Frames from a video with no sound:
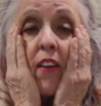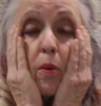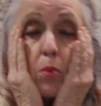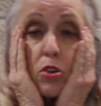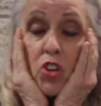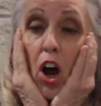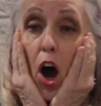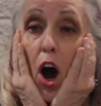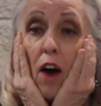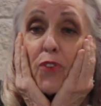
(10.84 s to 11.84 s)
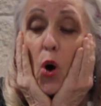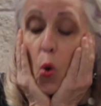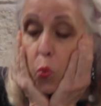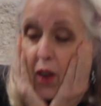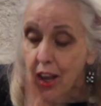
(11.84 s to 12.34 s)
had the most
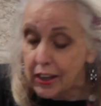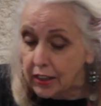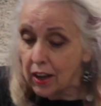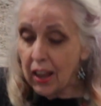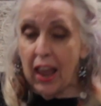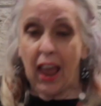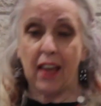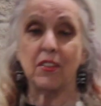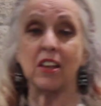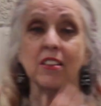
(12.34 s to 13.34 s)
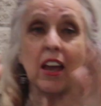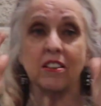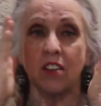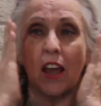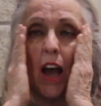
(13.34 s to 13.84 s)
awful week. And then they
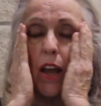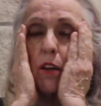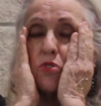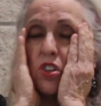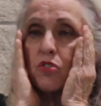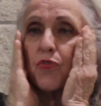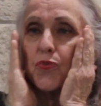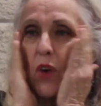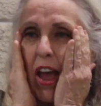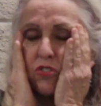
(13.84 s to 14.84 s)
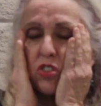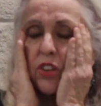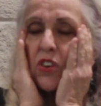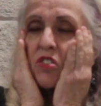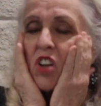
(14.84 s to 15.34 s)
say, I am just
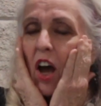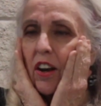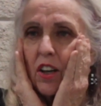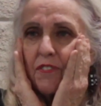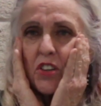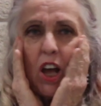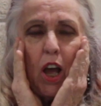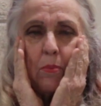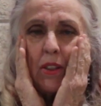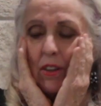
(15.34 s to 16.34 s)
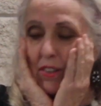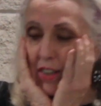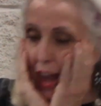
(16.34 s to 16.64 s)
frazzled. There's not enough time in the